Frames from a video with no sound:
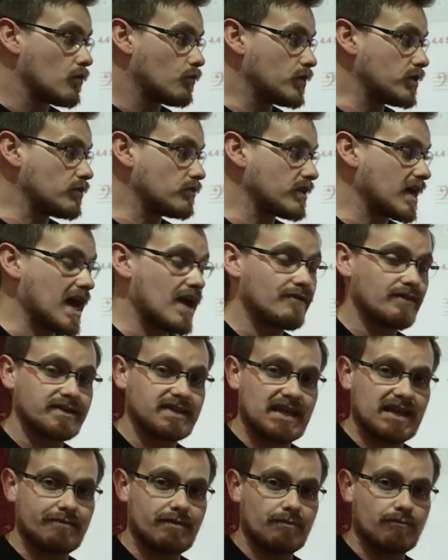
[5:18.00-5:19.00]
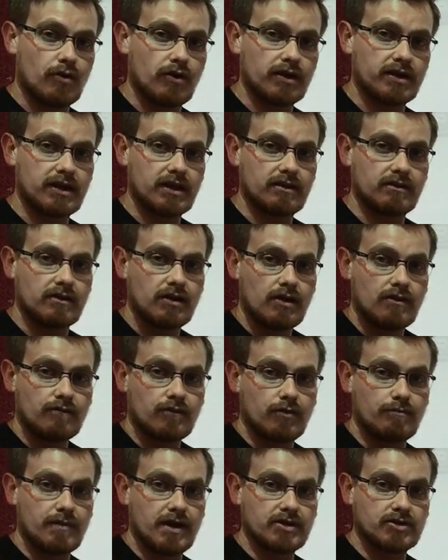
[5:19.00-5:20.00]
we don't have a dynamic marking
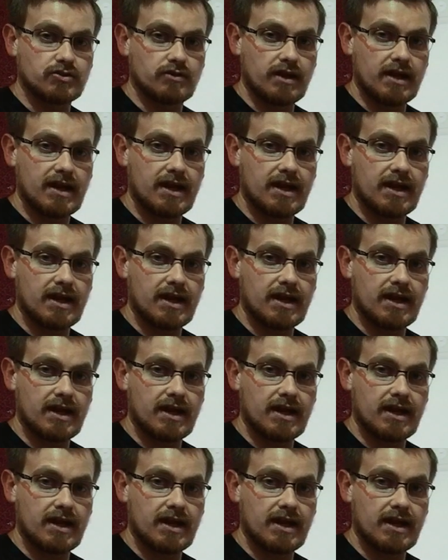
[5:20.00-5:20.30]
for measure